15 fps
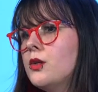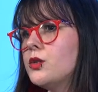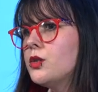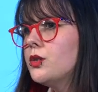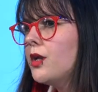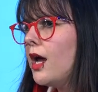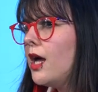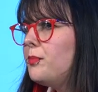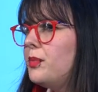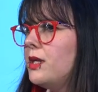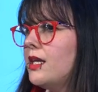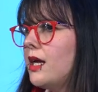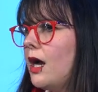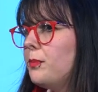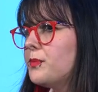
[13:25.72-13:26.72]
Should I
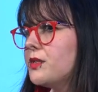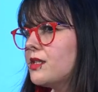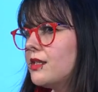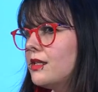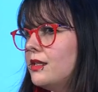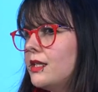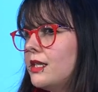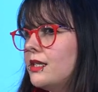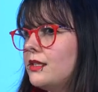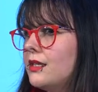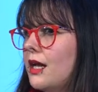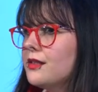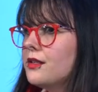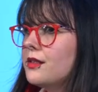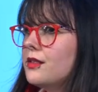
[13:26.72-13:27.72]
be upskilling in
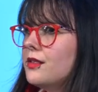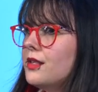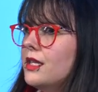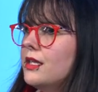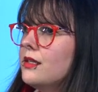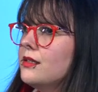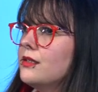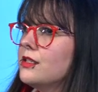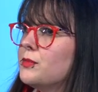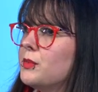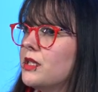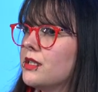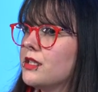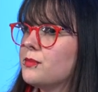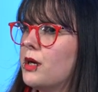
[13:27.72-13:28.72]
other things
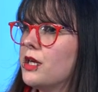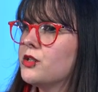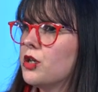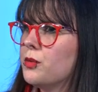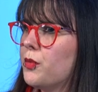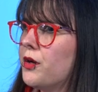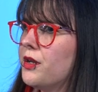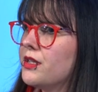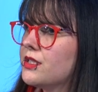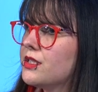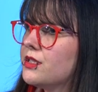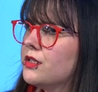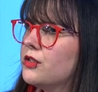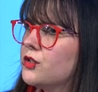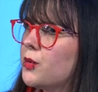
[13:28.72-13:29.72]
because my job won't
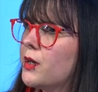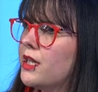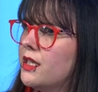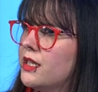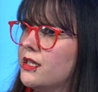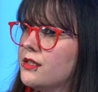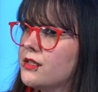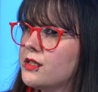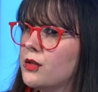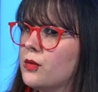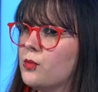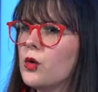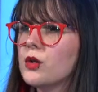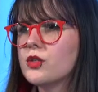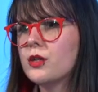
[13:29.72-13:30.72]
exist in 20 years?
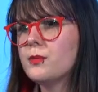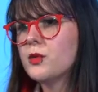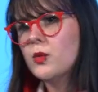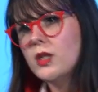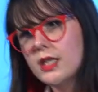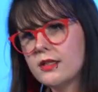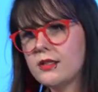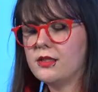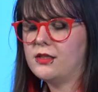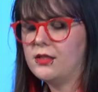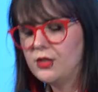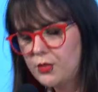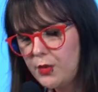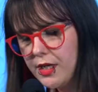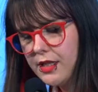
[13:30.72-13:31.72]
What jobs will exist
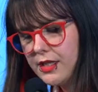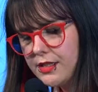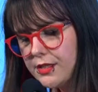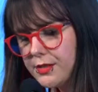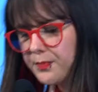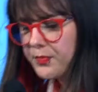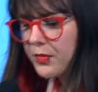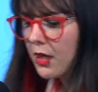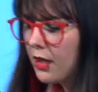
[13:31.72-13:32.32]
in 20 years?